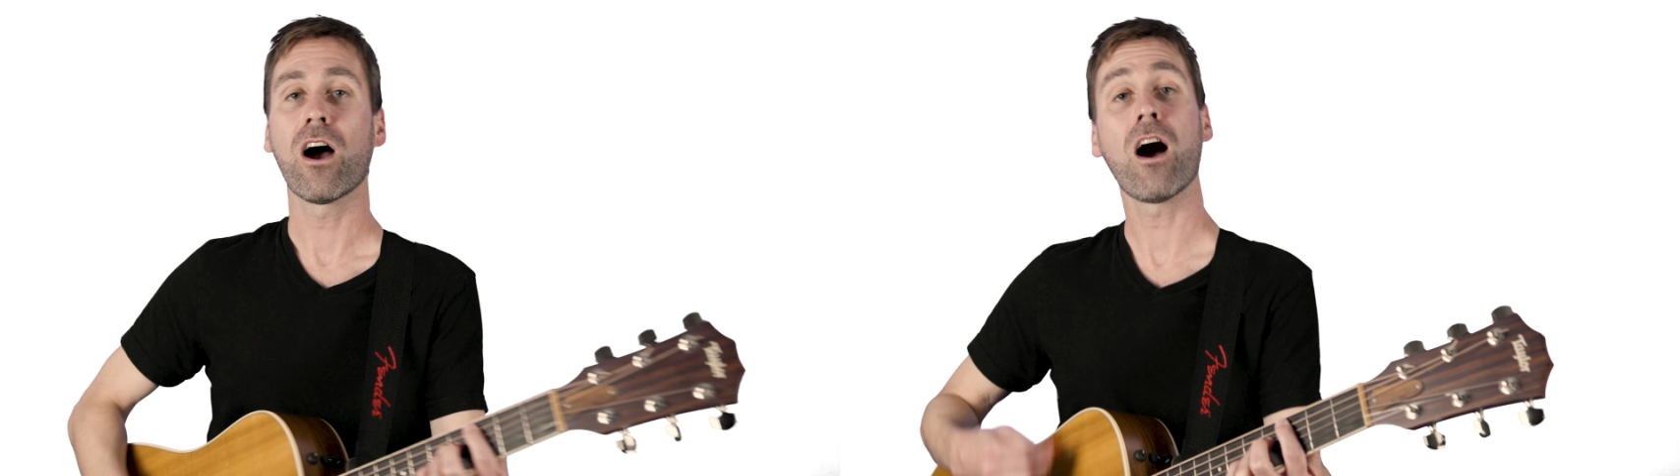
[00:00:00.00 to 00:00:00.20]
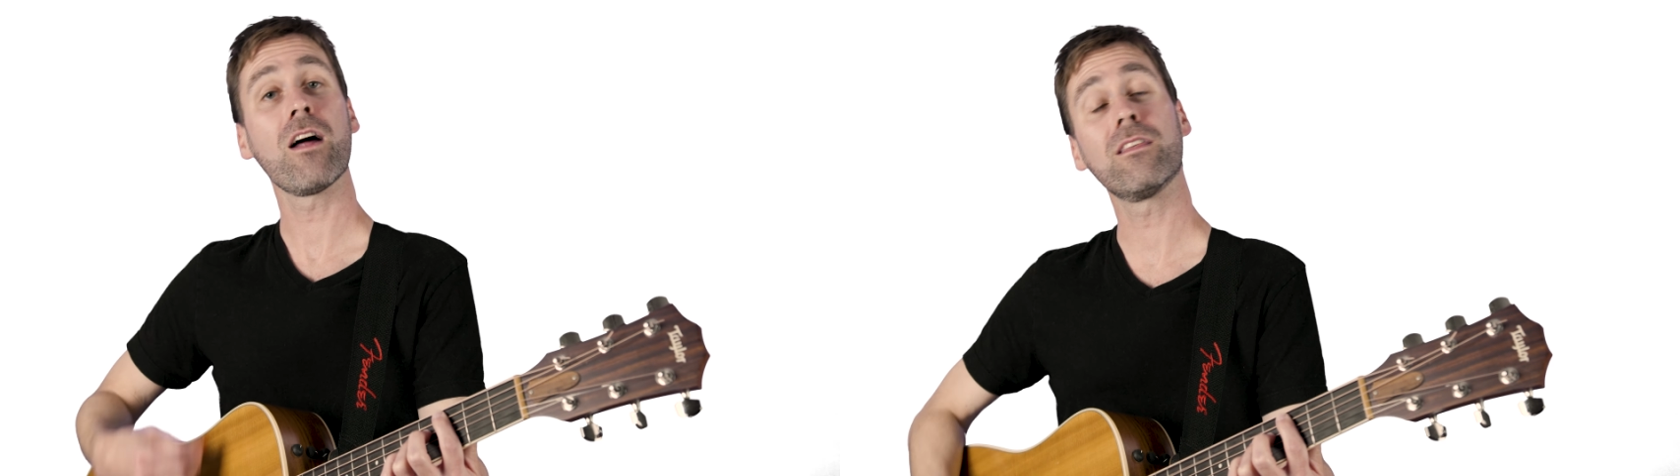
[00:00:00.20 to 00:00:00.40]

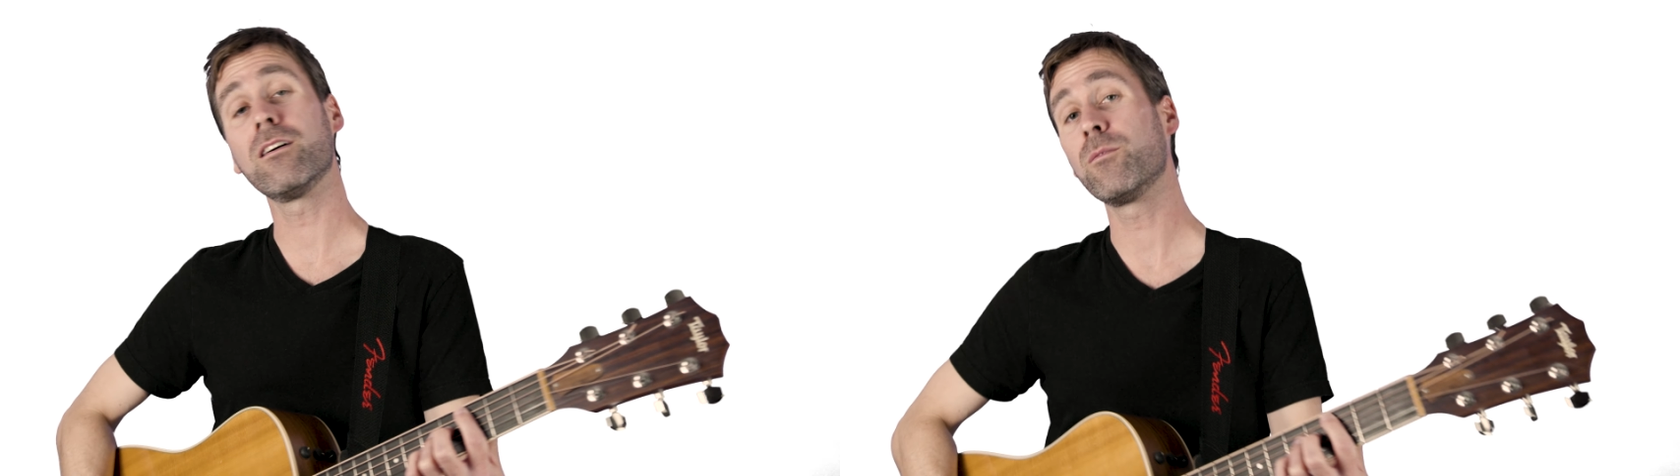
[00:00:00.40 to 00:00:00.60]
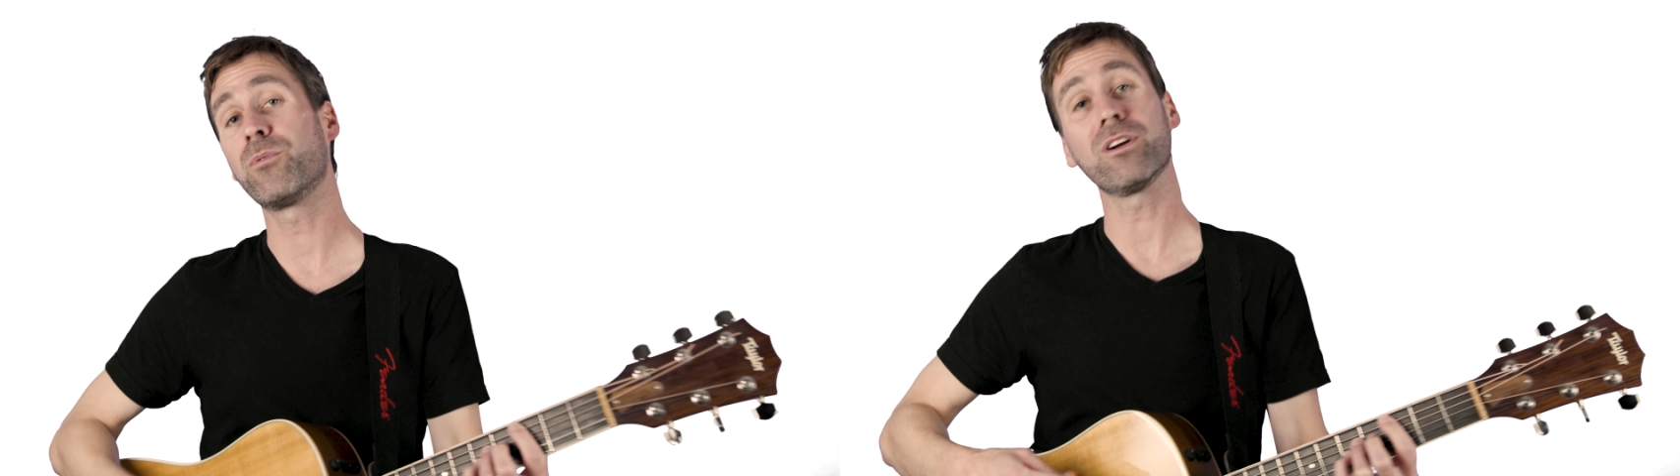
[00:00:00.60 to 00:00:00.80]
on
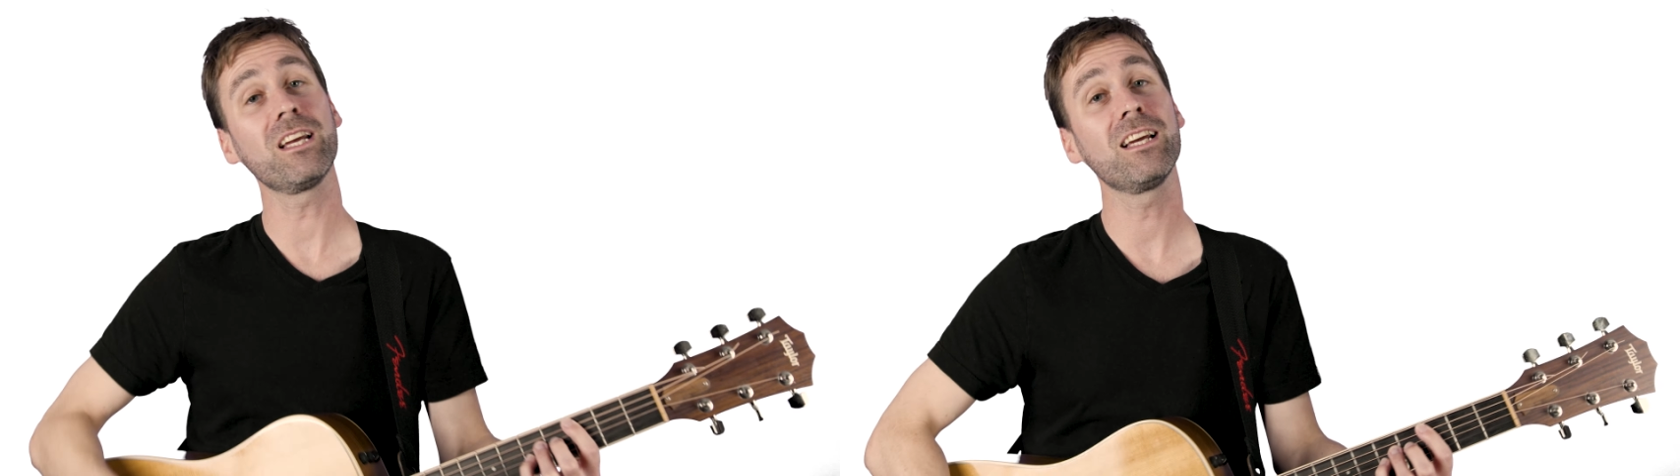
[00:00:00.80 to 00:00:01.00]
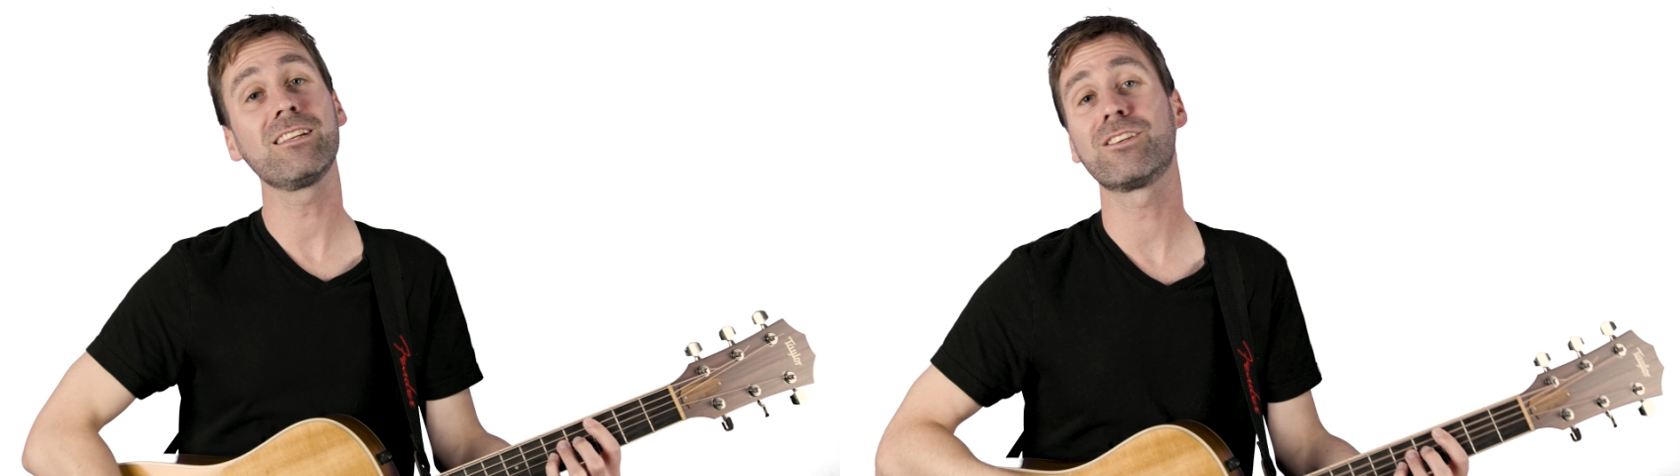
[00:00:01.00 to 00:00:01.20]
the
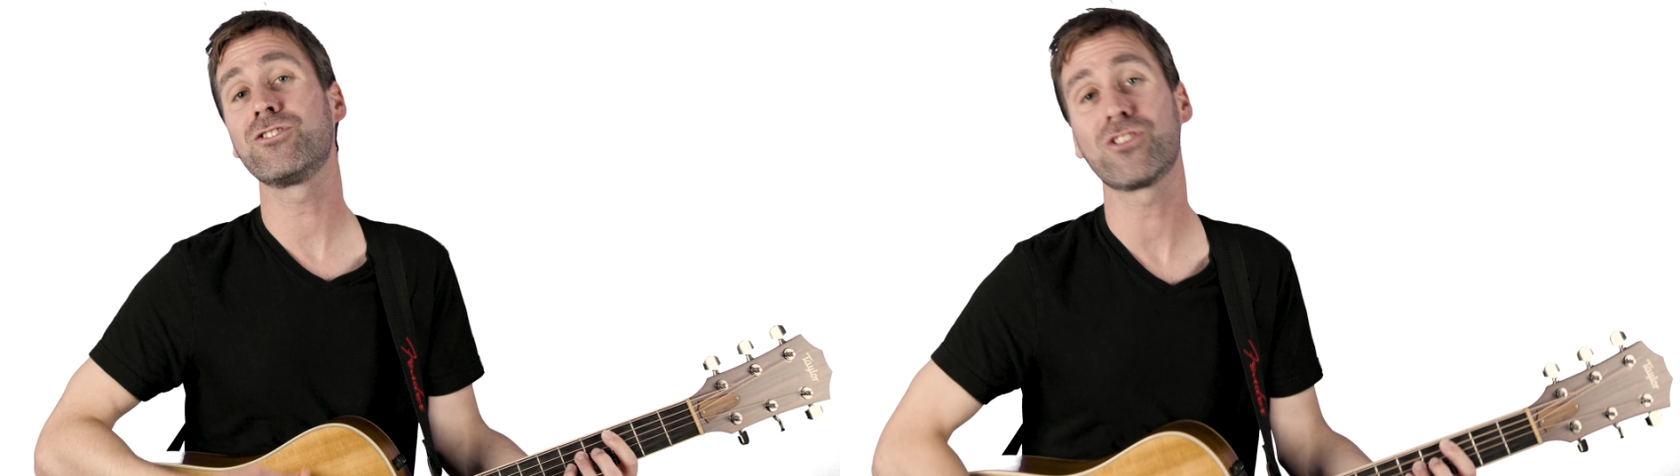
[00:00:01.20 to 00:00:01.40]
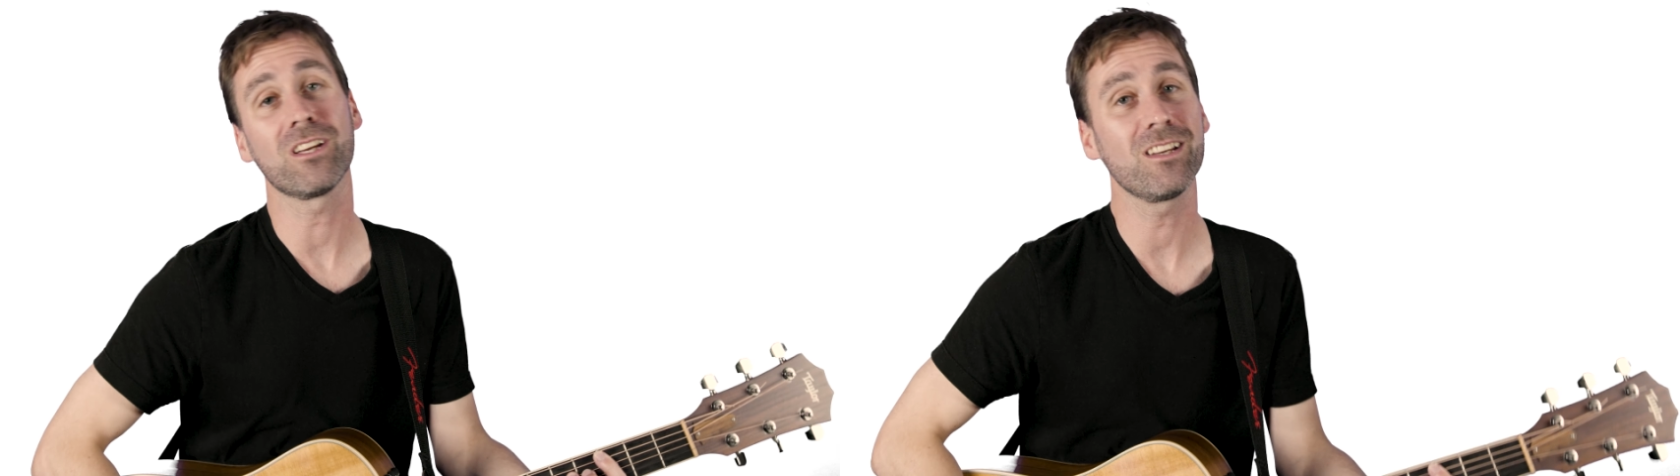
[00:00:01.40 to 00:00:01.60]
breeze
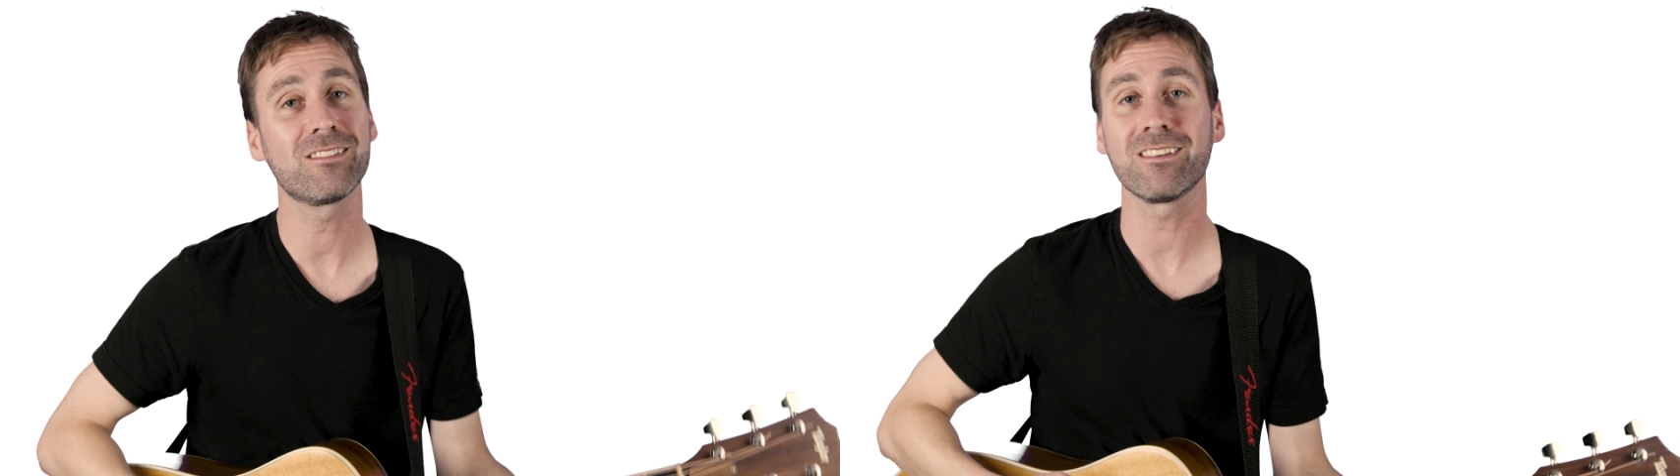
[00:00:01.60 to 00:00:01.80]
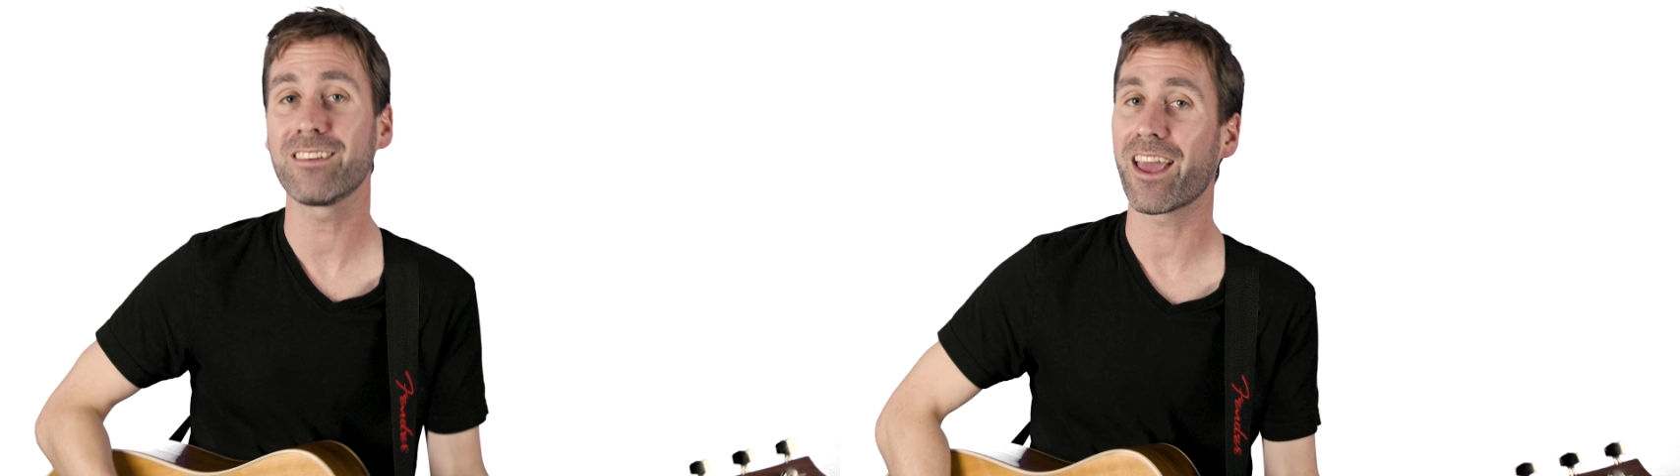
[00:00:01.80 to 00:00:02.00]
and
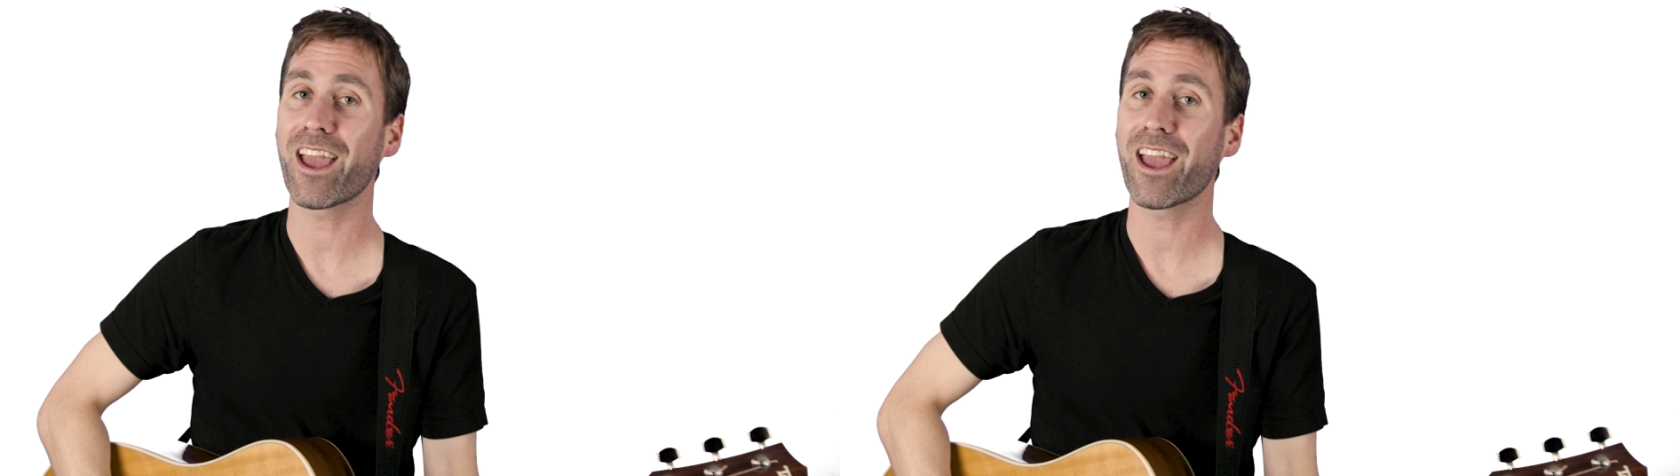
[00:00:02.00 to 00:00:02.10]
she's an